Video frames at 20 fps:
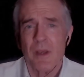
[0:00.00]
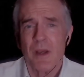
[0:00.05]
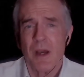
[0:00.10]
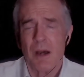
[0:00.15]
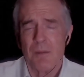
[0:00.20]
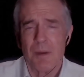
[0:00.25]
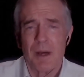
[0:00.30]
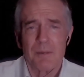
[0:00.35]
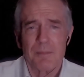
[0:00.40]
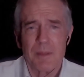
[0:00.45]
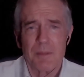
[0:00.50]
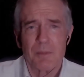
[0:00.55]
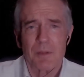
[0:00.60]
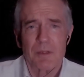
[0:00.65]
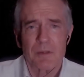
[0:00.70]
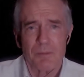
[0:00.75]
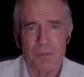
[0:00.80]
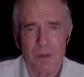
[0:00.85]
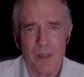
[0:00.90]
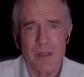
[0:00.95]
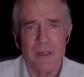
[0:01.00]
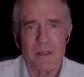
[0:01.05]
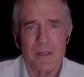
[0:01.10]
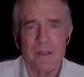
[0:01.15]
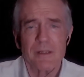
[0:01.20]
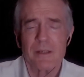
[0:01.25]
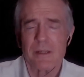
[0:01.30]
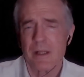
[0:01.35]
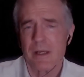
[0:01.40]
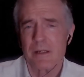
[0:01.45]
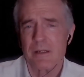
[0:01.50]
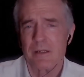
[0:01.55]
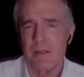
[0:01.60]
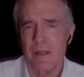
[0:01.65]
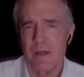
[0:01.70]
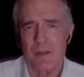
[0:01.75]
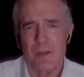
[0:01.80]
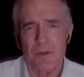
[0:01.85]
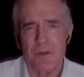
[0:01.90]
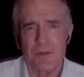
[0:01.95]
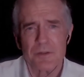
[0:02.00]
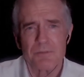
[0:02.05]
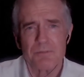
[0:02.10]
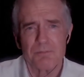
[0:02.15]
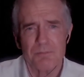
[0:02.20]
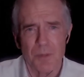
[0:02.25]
about people complaining that those